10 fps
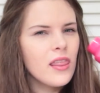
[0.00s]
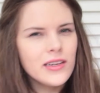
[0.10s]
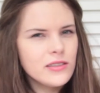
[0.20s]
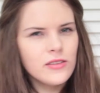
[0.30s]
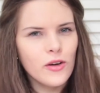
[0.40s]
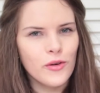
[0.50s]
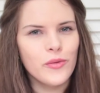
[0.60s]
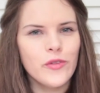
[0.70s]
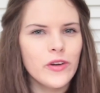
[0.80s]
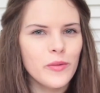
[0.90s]
It does not
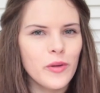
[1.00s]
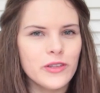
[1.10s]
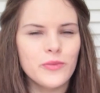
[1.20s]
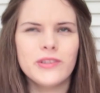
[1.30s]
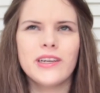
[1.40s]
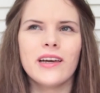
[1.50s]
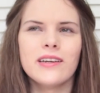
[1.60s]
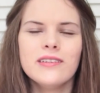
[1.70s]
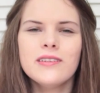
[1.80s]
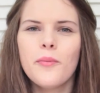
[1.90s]
remove your nail polish in 1
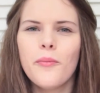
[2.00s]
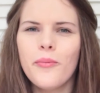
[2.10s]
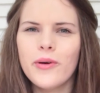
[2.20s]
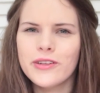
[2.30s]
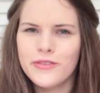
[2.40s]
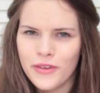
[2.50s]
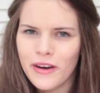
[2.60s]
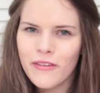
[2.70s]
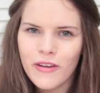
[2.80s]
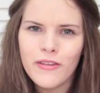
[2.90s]
second, but it's
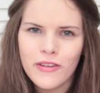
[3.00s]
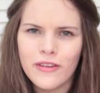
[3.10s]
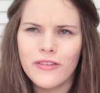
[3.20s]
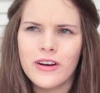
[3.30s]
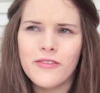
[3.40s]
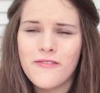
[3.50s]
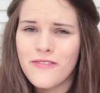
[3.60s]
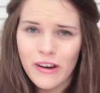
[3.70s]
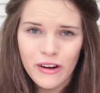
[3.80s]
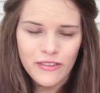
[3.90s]

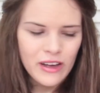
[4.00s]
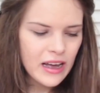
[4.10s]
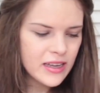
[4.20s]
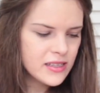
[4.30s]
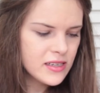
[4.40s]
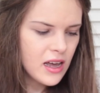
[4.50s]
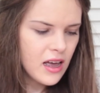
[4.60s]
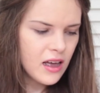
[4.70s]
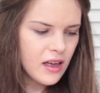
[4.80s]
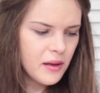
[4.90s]
very fast.
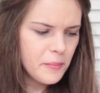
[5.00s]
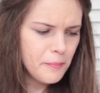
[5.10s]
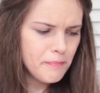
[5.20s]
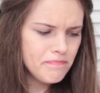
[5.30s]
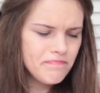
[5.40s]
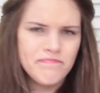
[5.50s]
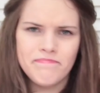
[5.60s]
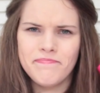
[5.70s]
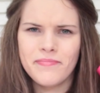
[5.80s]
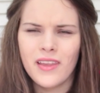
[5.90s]

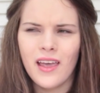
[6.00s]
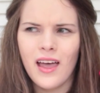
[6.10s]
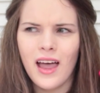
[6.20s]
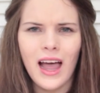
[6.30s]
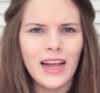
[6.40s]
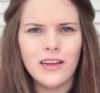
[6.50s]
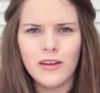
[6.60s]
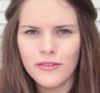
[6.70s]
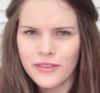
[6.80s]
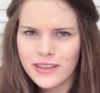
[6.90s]
I
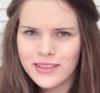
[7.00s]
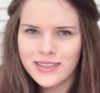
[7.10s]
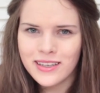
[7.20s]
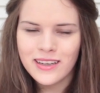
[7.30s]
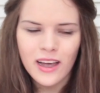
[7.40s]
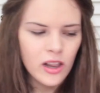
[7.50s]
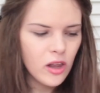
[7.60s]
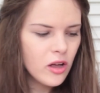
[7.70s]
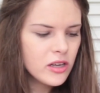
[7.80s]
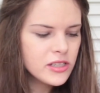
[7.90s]
love this a
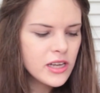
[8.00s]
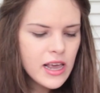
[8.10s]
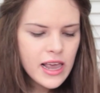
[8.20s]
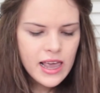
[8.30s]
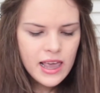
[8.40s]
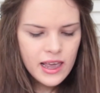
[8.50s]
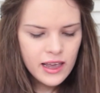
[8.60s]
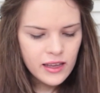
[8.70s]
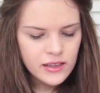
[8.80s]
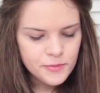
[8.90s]
lot.
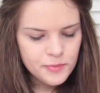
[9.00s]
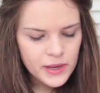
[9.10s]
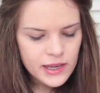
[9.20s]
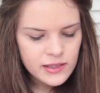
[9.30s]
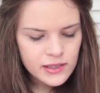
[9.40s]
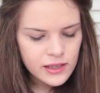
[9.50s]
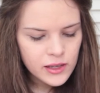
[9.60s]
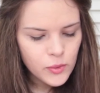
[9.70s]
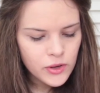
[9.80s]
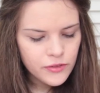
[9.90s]
It's
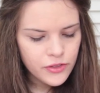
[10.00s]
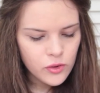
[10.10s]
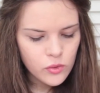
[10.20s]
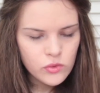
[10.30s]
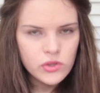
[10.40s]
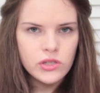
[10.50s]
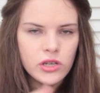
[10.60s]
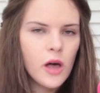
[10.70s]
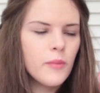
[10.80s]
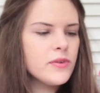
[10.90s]
basically one of those
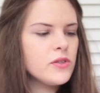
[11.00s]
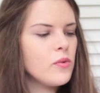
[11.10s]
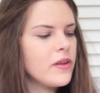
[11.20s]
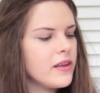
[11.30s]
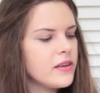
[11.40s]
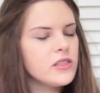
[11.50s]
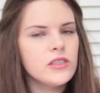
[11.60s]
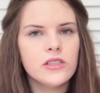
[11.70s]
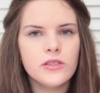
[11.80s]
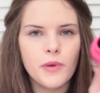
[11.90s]
tubs with a
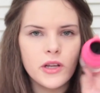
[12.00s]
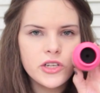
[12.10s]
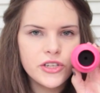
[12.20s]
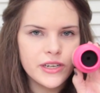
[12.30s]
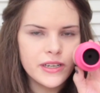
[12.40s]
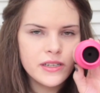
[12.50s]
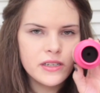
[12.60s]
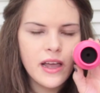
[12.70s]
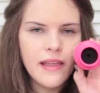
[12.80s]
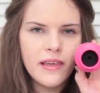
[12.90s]
sponge in
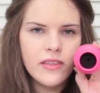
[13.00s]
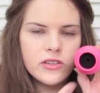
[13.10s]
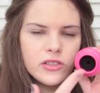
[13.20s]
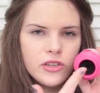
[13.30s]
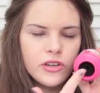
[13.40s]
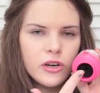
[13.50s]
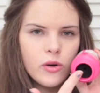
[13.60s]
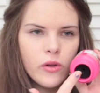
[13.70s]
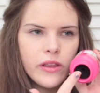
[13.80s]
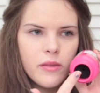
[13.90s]
it, and then there's a circular
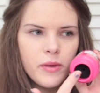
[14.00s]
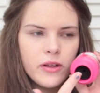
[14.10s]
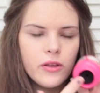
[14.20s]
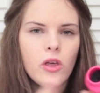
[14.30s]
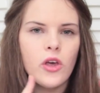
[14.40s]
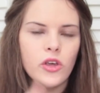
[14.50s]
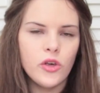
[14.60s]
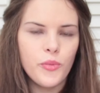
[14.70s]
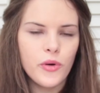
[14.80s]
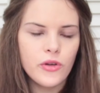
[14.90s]
hole in the middle.
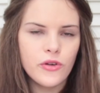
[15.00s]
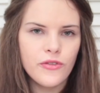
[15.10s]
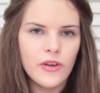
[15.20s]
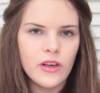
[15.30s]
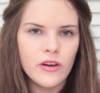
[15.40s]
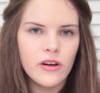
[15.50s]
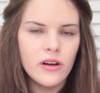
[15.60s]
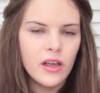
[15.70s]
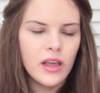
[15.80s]
You put your finger